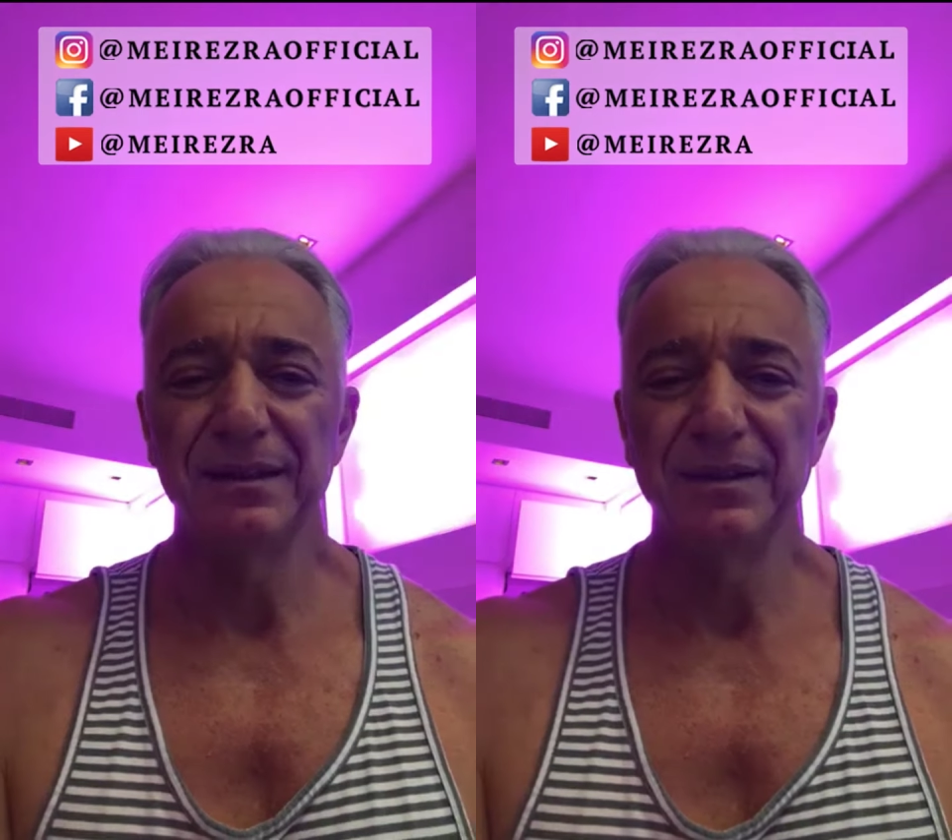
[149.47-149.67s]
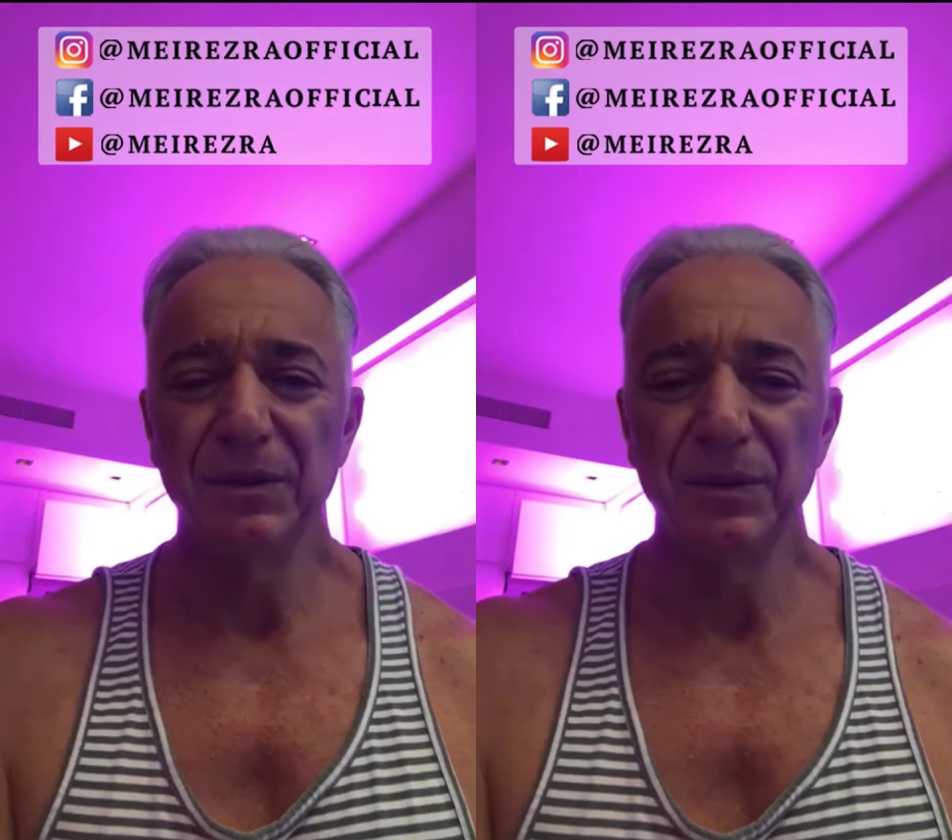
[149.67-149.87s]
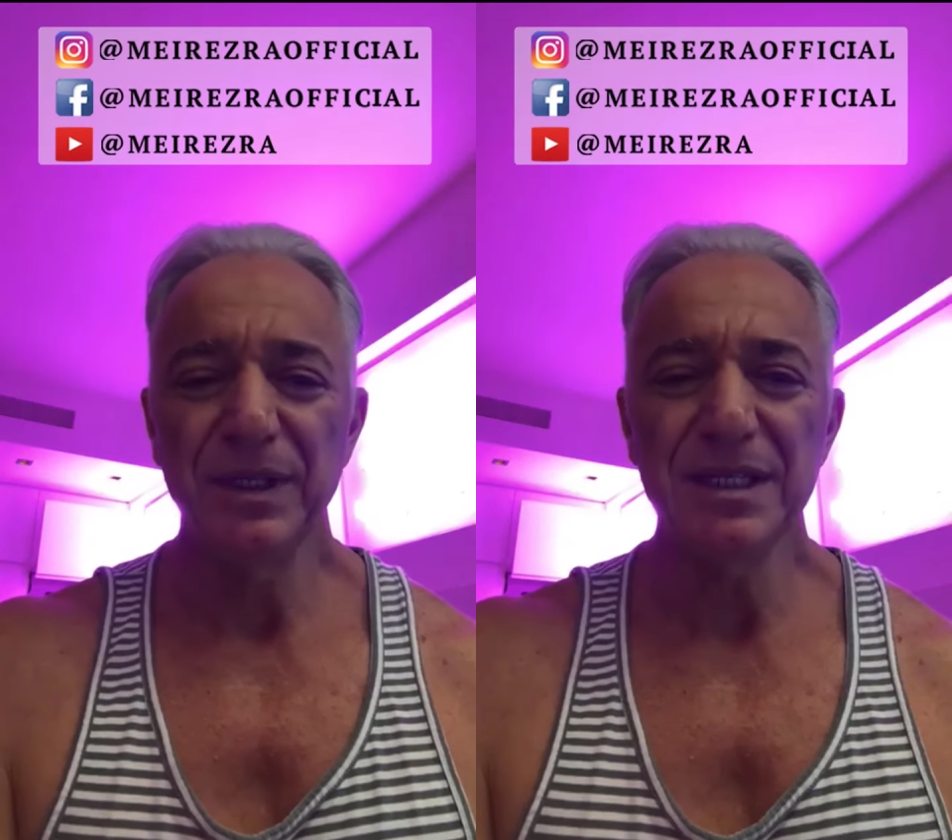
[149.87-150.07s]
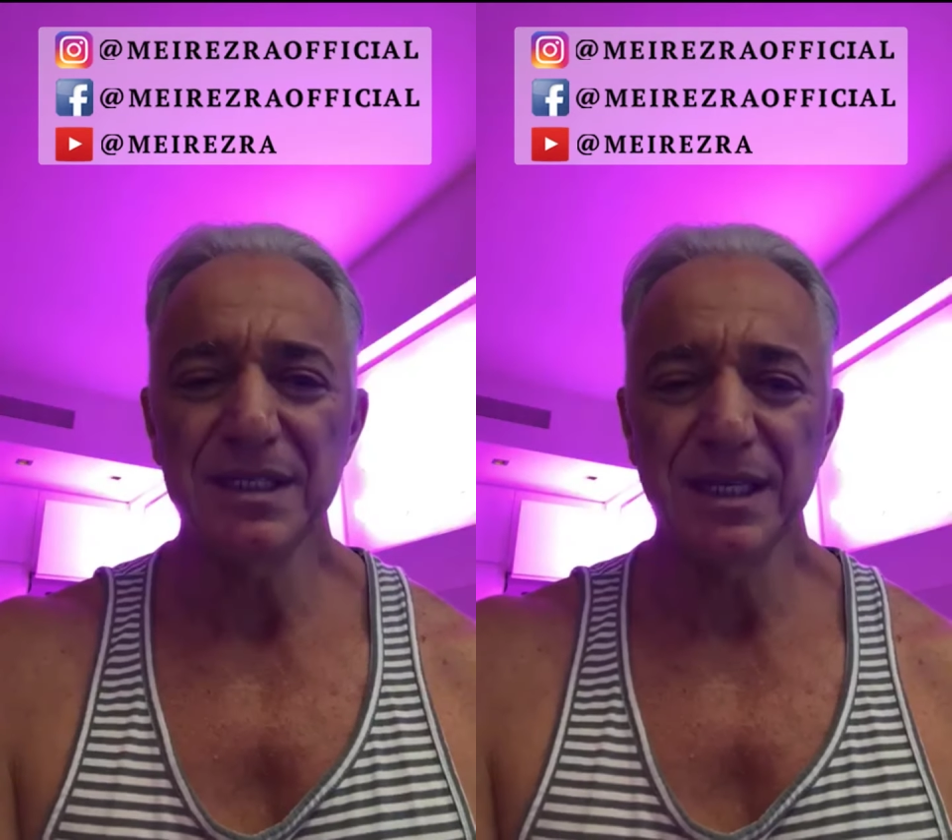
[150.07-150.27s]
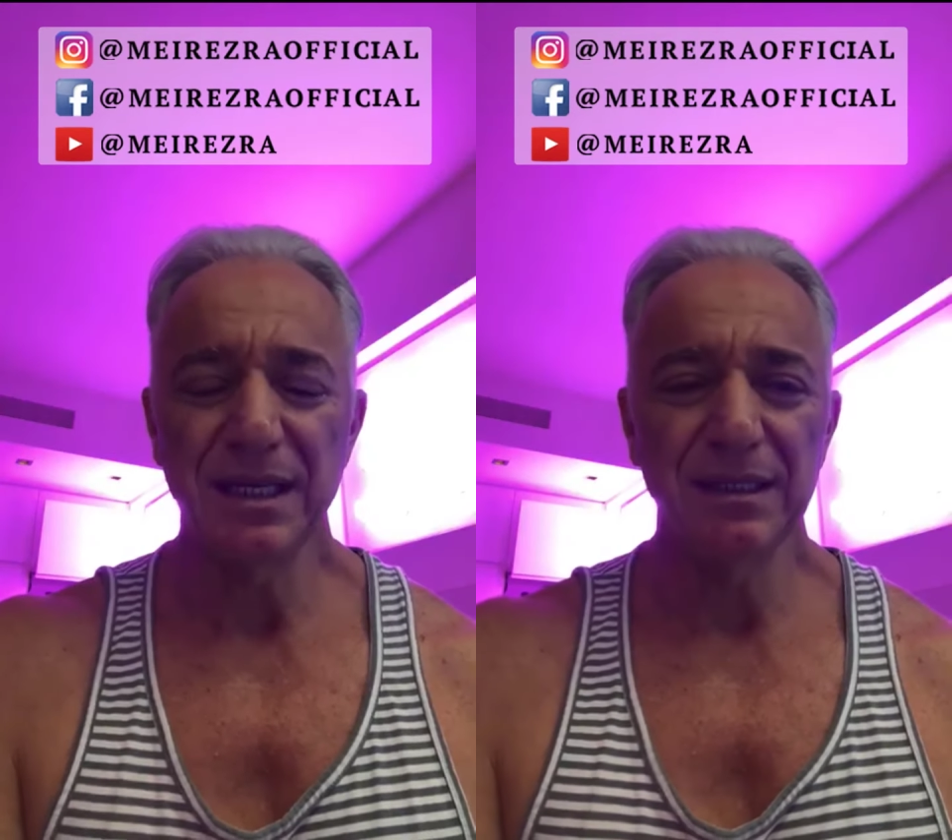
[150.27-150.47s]
the
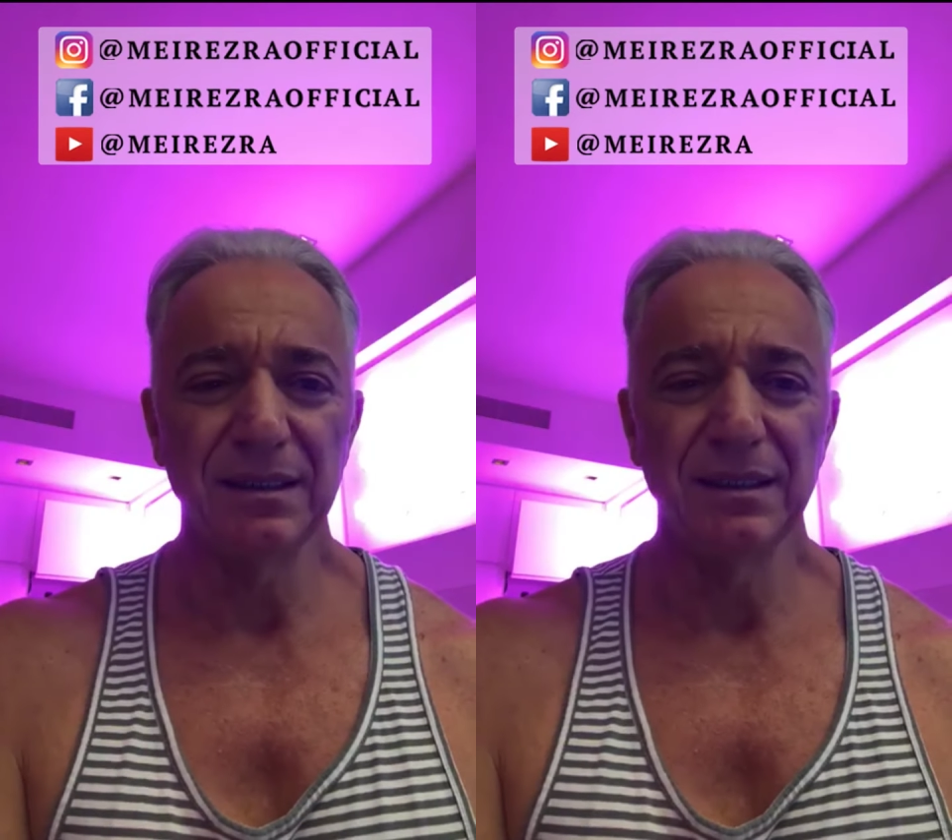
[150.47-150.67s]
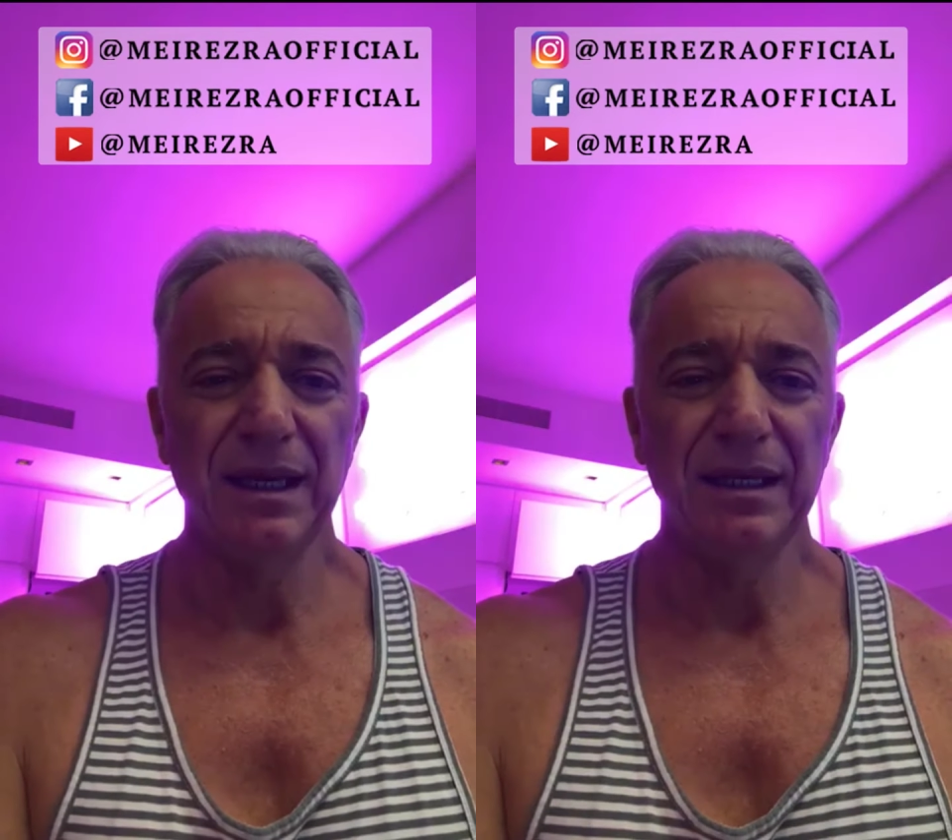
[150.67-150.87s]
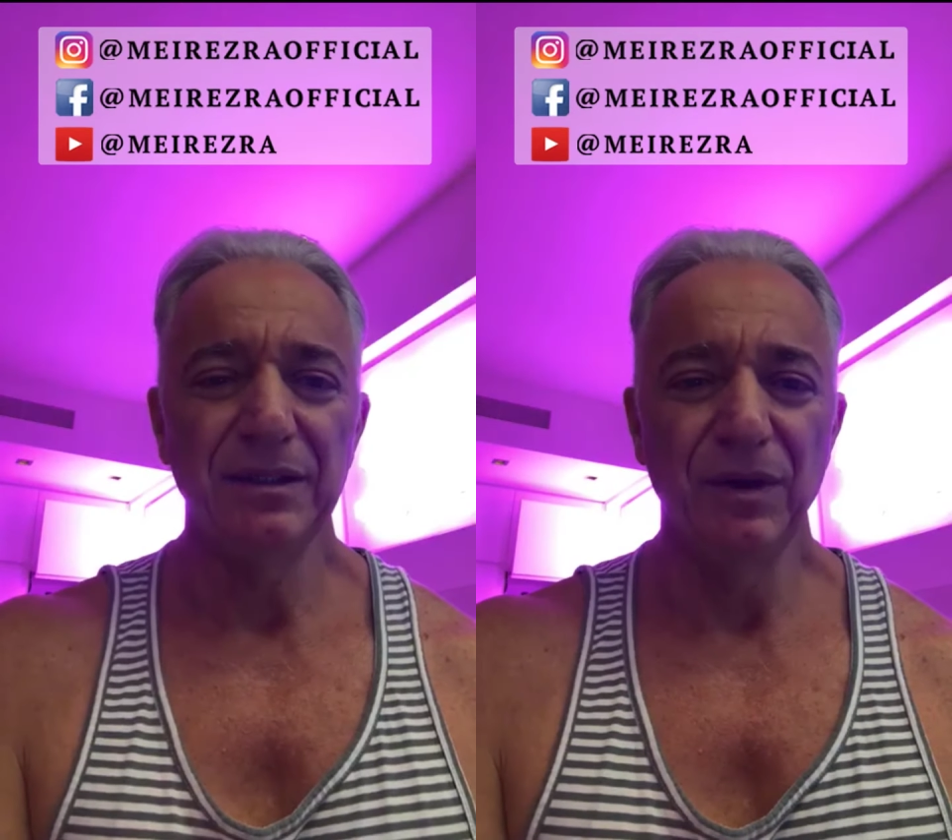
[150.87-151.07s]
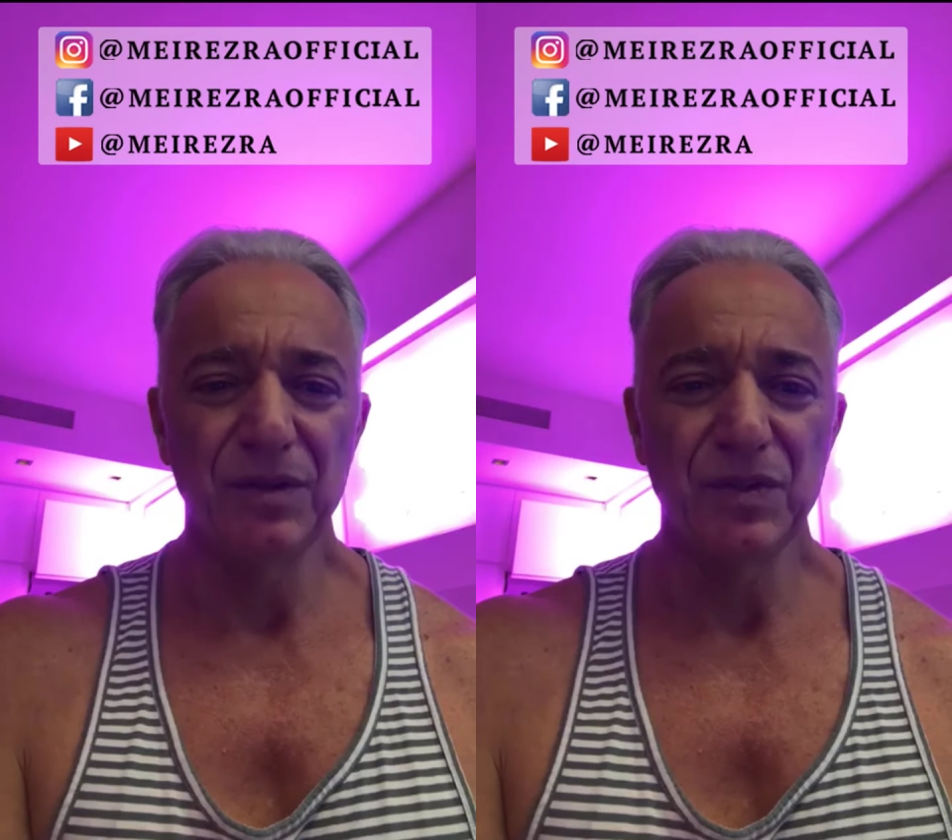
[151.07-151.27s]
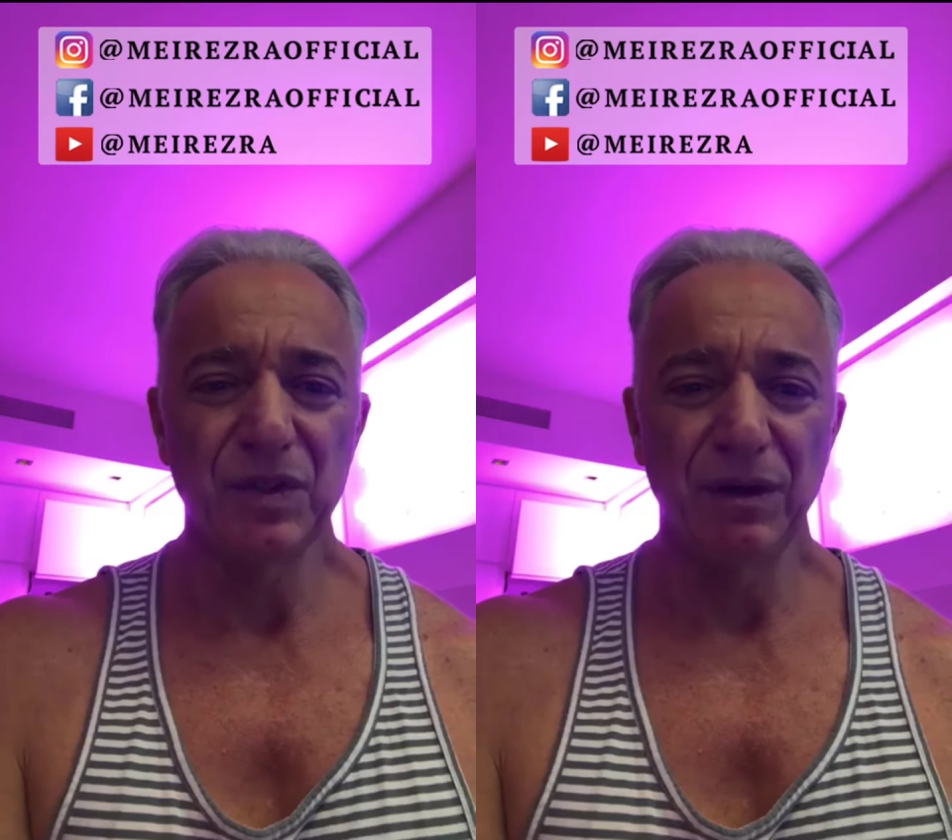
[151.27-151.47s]
reason
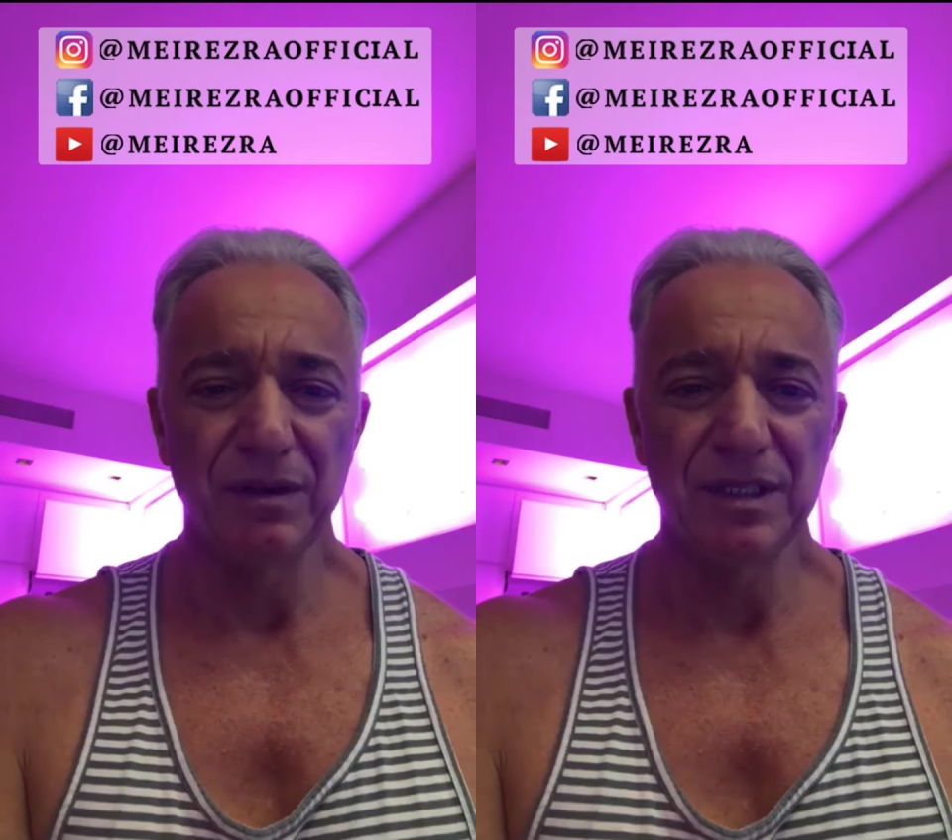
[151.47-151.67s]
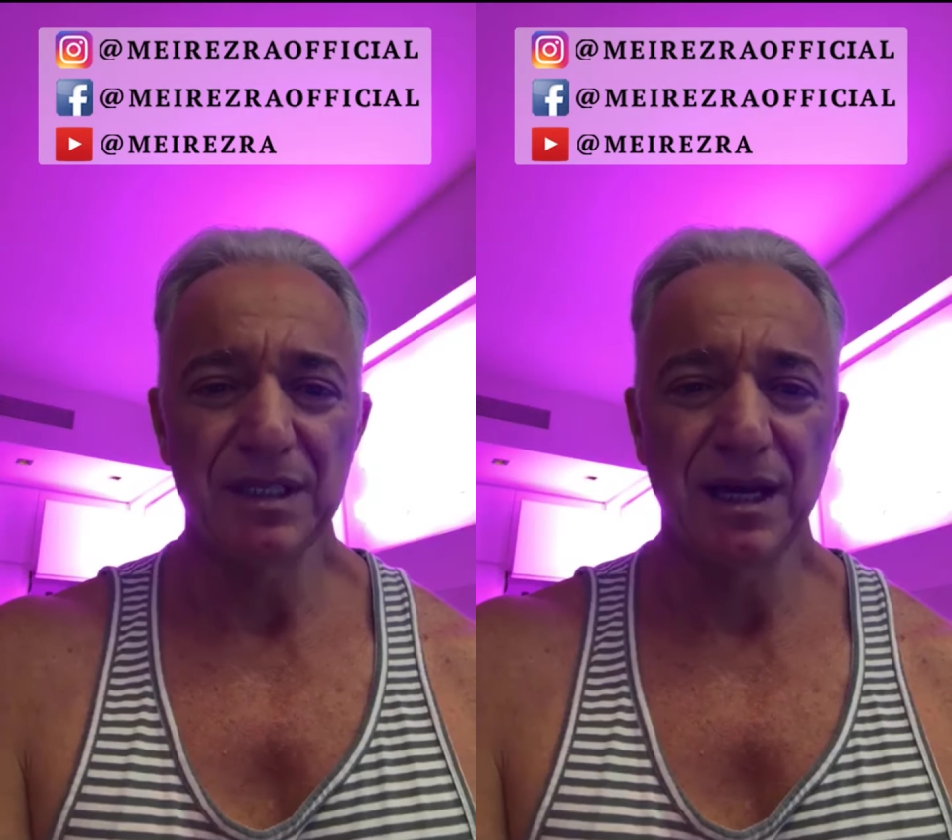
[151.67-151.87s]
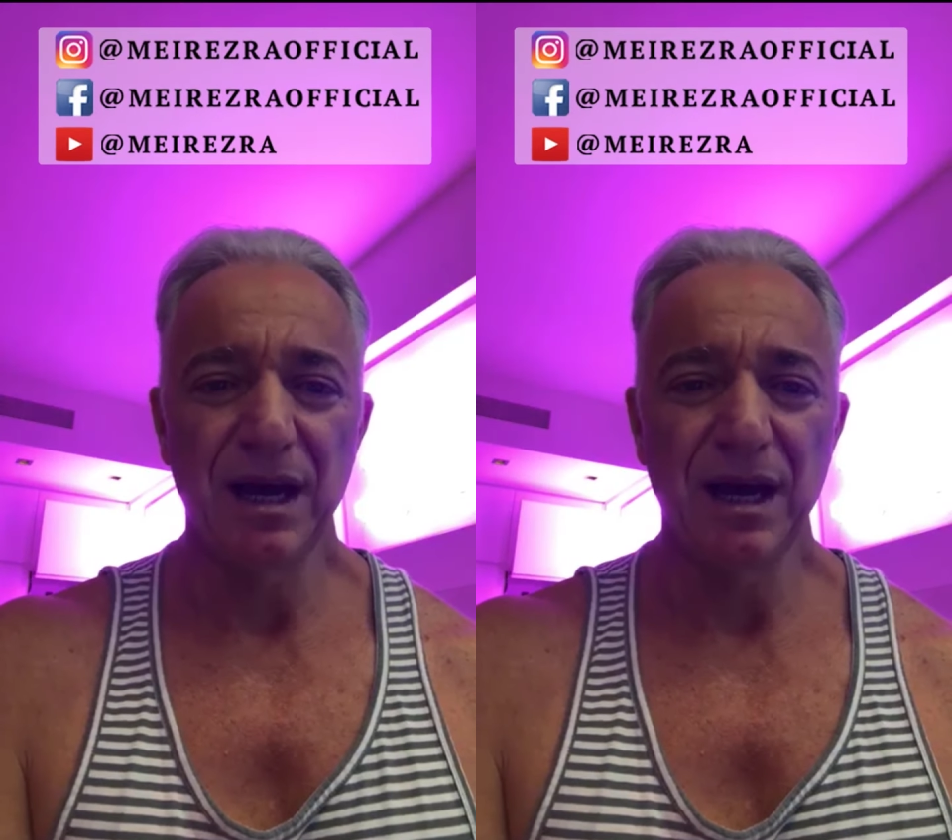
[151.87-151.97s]
those thoughts